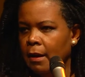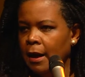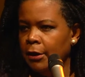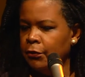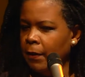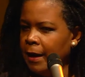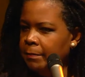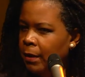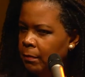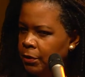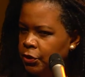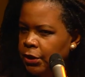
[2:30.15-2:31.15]
I tried
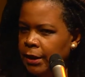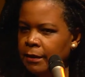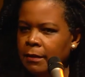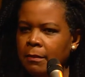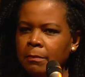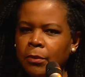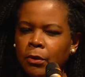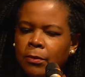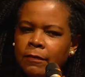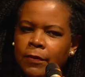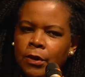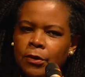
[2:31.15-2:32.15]
publishing book
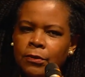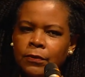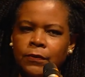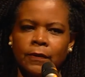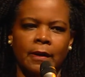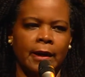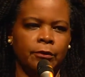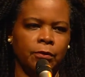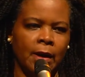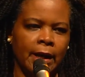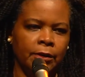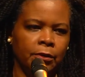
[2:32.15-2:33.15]
reviews. I
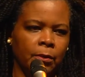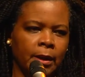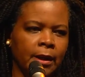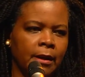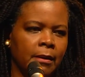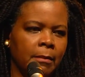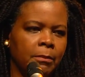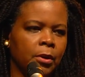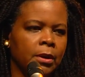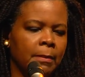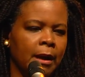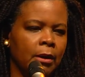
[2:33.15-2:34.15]
tried doing a
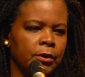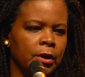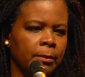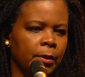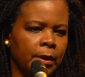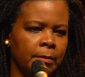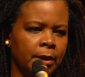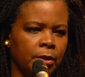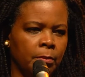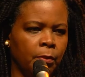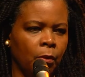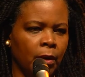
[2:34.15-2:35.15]
book about W.E.B. Du
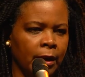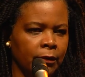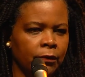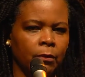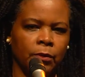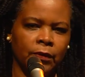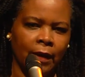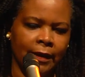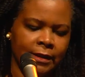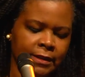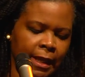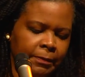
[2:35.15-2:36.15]
Bois. It was not
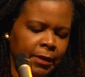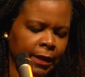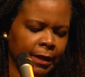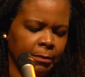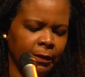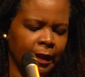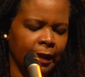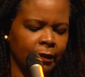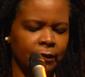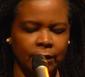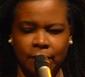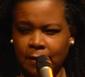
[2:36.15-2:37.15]
accepted any
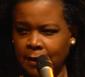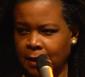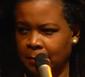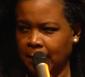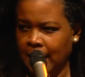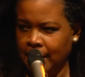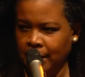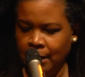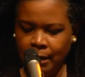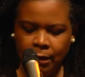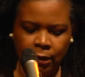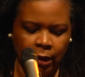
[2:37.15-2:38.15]
place. It's sitting in my
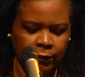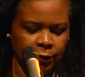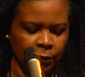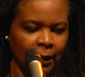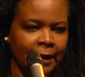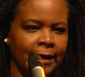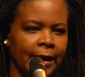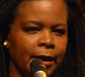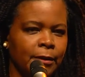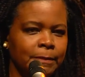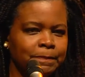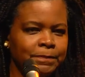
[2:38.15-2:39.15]
closet right
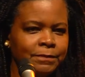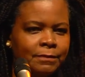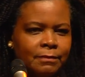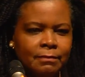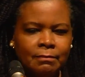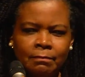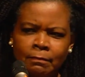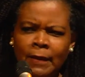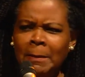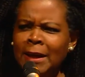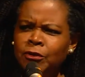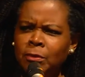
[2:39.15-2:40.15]
now.
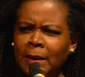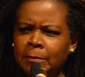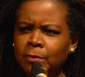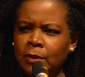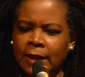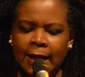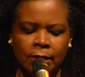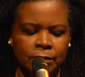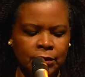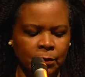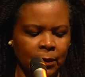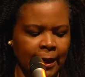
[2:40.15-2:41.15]
I actually might pull it out and
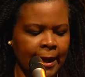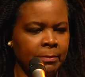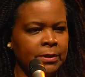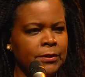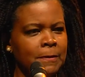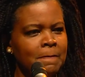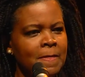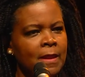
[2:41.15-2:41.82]
see what happens.